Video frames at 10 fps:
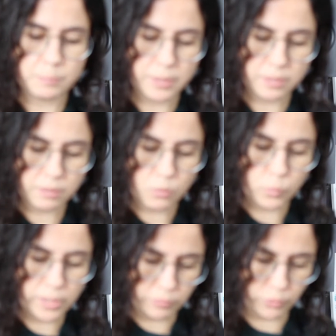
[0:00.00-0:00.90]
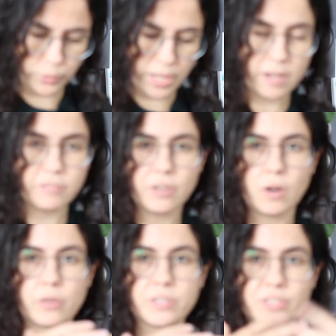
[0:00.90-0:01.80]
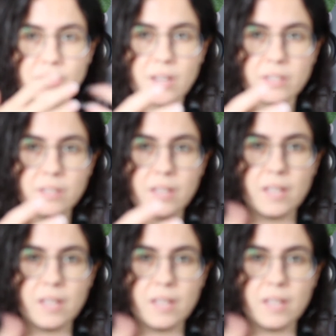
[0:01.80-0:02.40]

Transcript: but whenever we have our sun